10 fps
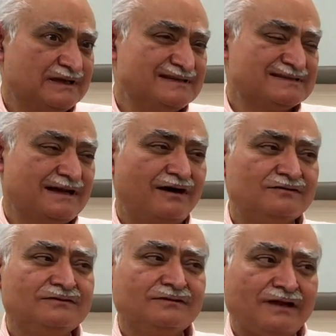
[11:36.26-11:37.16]
It is
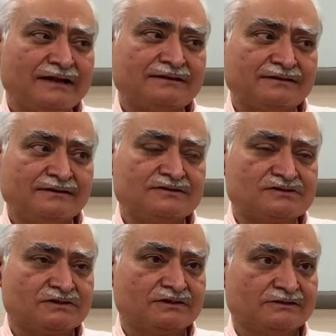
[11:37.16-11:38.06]
unlikely
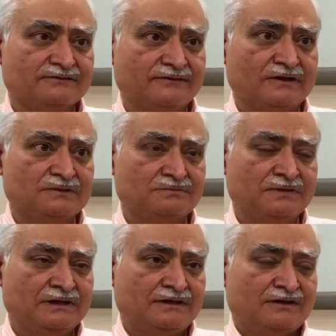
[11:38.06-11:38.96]
that you're going to develop
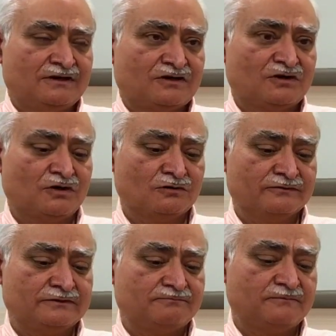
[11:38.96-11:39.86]

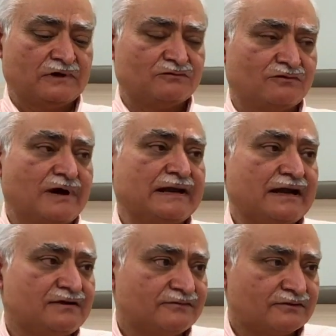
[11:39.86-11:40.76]
COVID right
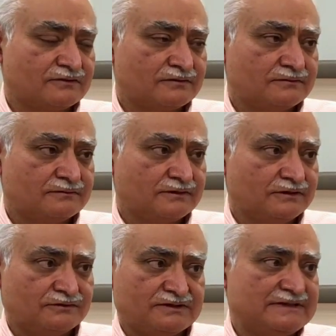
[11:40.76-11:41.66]
after,
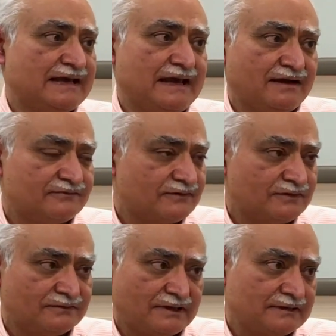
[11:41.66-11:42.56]
the day
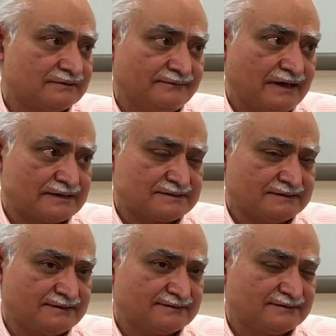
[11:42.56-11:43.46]
after you get the
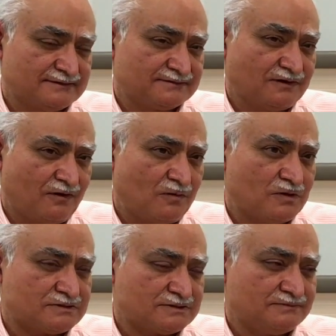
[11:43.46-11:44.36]
vaccine. It's
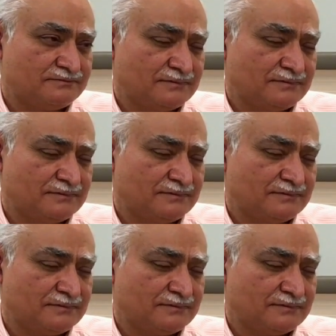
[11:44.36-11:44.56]
almost,